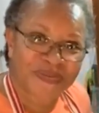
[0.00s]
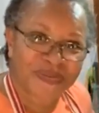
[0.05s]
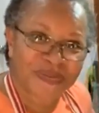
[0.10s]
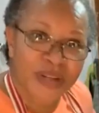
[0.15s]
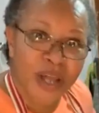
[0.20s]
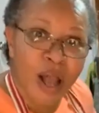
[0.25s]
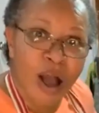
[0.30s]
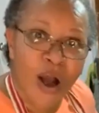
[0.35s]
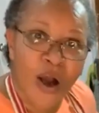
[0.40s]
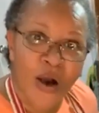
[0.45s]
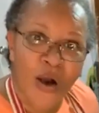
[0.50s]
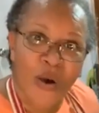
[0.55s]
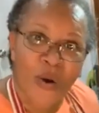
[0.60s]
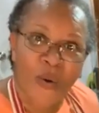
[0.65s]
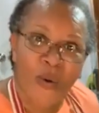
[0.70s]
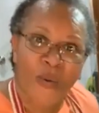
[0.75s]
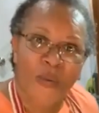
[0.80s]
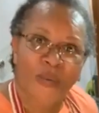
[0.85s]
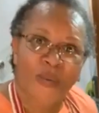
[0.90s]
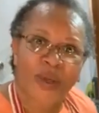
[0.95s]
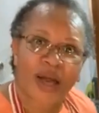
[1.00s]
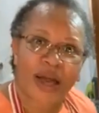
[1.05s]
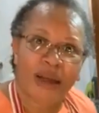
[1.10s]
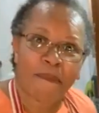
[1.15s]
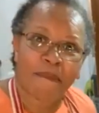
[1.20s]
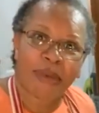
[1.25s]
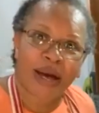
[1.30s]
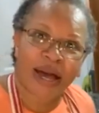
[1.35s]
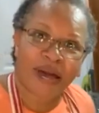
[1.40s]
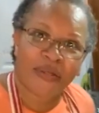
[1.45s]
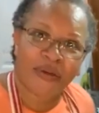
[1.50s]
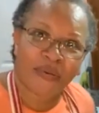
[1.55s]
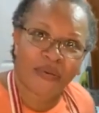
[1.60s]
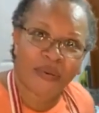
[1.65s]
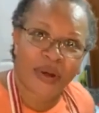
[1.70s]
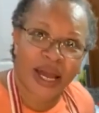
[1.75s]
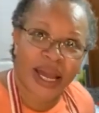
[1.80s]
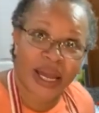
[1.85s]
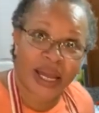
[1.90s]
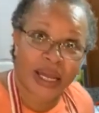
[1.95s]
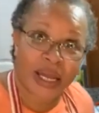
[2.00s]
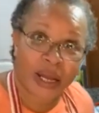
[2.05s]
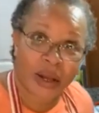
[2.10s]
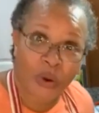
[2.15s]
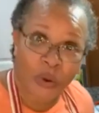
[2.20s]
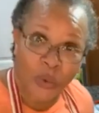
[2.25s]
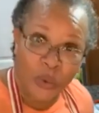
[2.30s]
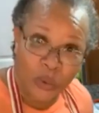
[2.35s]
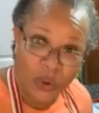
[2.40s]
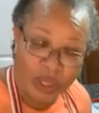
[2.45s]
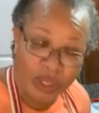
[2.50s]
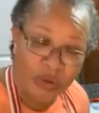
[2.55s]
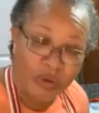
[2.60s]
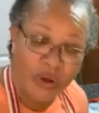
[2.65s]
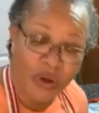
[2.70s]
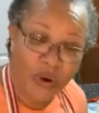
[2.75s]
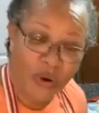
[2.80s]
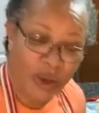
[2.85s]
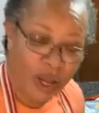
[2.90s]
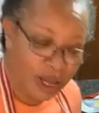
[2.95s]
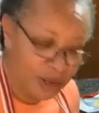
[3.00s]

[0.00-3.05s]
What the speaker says: Oh, and by the way, when you go and